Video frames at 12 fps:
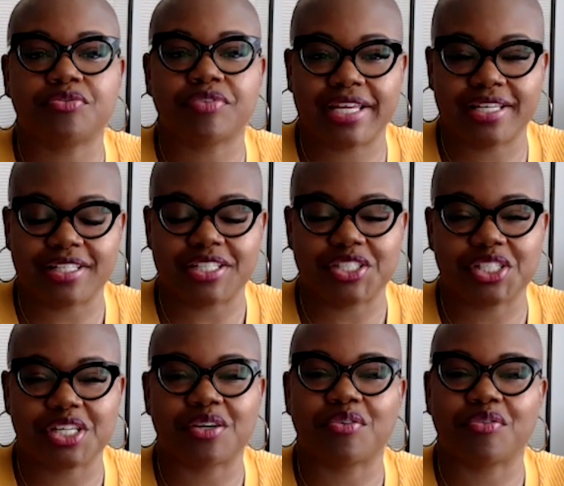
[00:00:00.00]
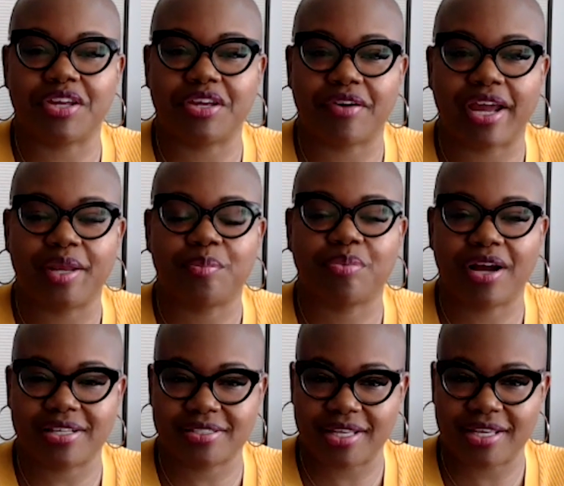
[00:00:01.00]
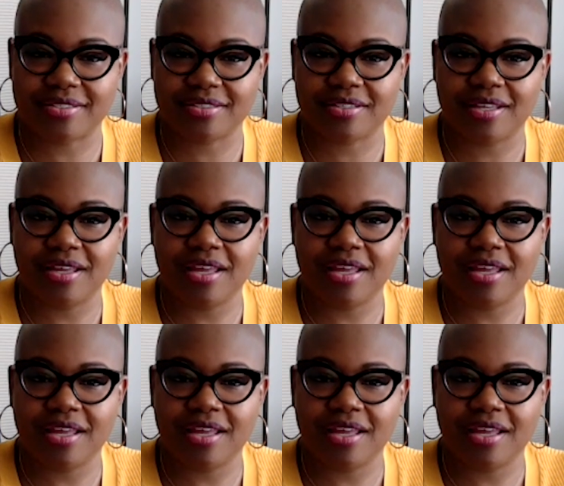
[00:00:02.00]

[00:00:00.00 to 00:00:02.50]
Regulation Rewrite process.